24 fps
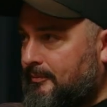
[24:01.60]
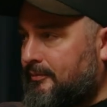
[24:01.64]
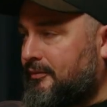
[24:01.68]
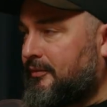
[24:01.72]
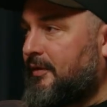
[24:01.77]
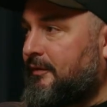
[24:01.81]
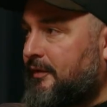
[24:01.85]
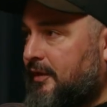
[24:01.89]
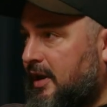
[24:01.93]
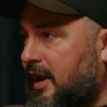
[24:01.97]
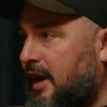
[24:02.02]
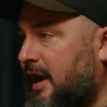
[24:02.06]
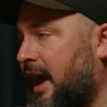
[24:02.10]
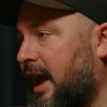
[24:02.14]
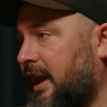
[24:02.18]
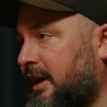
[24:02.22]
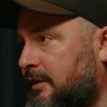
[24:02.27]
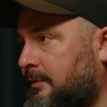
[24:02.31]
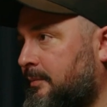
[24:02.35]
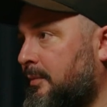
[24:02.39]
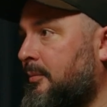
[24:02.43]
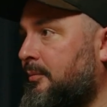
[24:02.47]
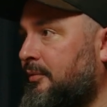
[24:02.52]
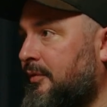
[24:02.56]

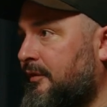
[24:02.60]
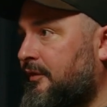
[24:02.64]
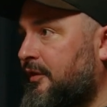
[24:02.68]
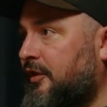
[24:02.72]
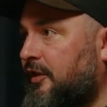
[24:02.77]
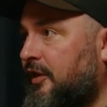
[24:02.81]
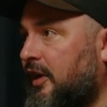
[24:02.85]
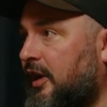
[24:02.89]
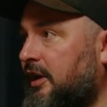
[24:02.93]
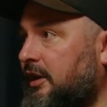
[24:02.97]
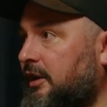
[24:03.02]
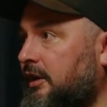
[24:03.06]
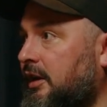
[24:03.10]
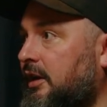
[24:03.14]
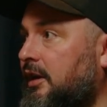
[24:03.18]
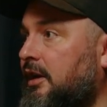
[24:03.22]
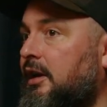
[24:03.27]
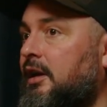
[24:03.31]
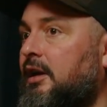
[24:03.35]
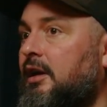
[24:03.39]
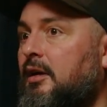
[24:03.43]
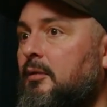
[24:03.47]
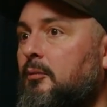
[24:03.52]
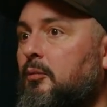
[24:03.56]
editable privacy.
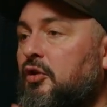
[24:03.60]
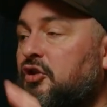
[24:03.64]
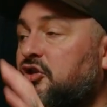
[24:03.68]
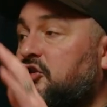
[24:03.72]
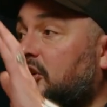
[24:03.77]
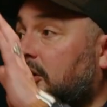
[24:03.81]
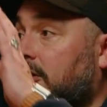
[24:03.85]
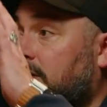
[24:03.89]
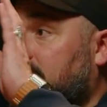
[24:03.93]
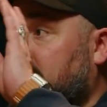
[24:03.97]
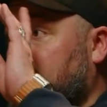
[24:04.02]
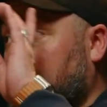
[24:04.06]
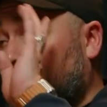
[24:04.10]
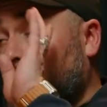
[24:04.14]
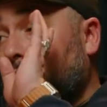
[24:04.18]
Okay. We just,